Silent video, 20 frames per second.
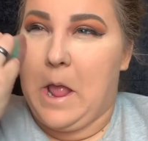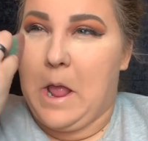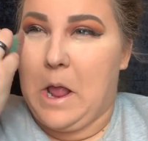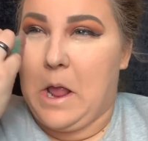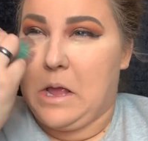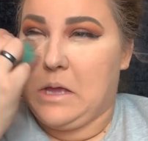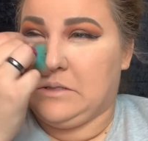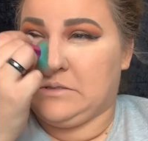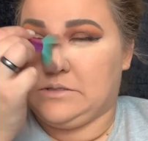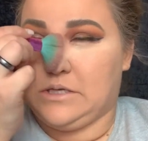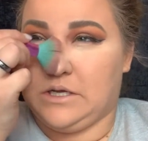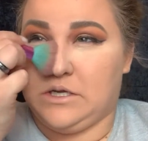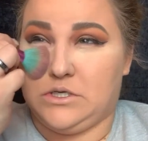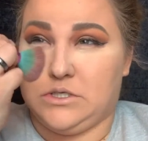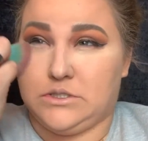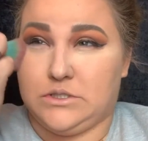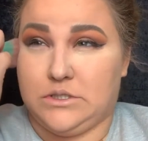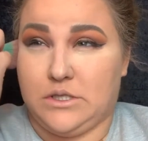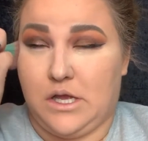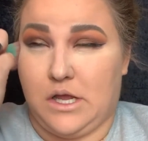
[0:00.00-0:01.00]
because I
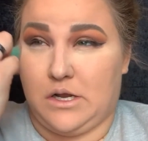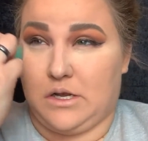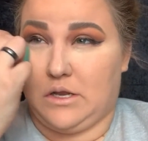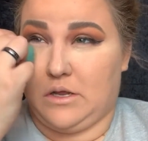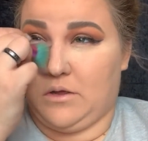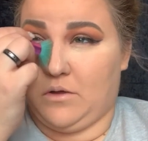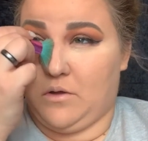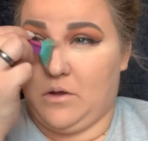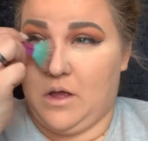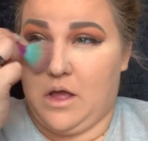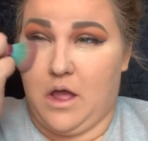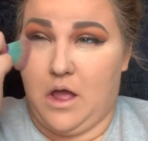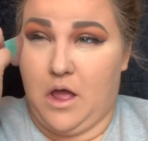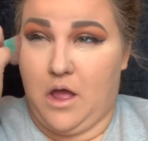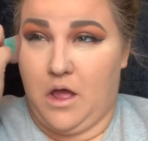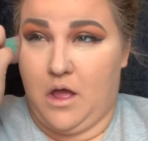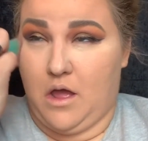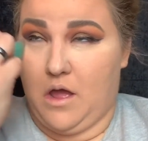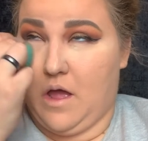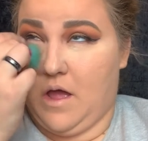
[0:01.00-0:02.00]
just like to
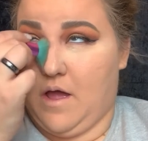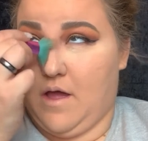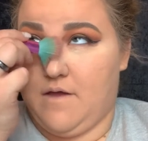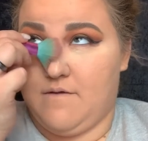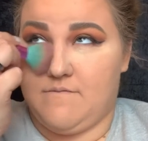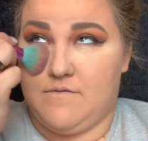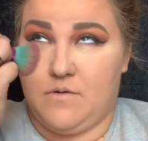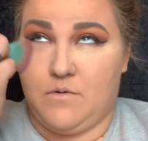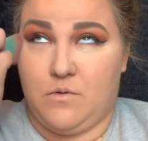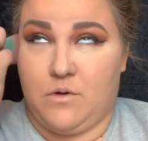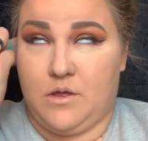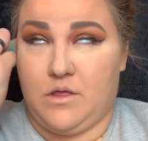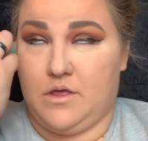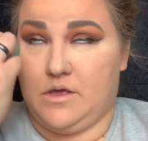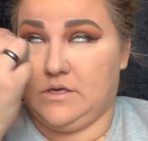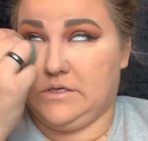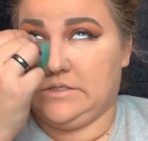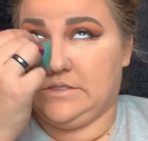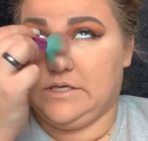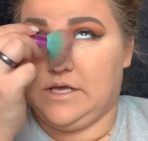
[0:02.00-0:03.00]
have a
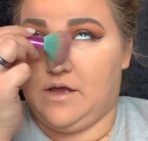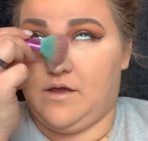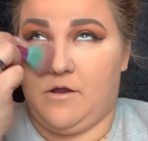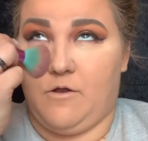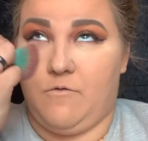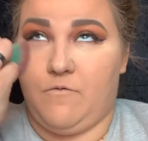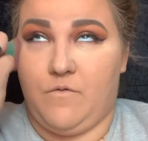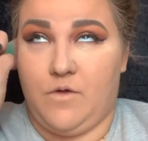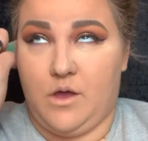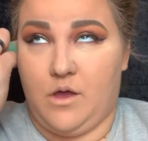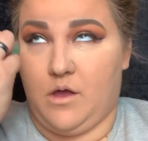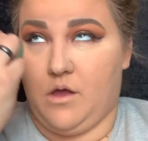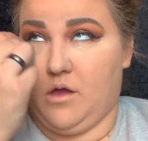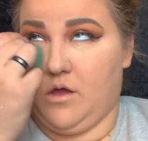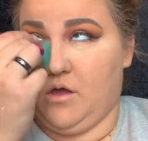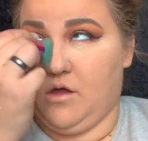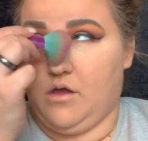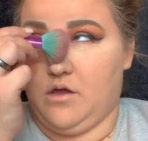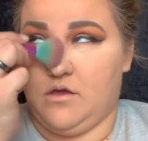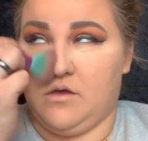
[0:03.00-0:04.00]
really sad
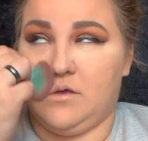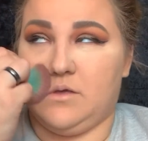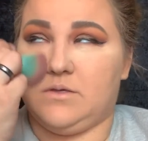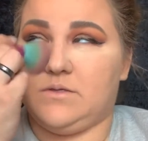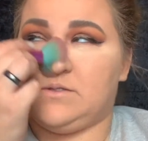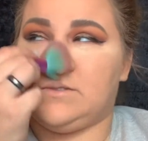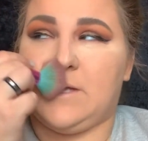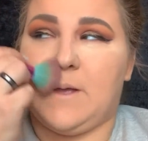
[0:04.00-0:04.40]
face.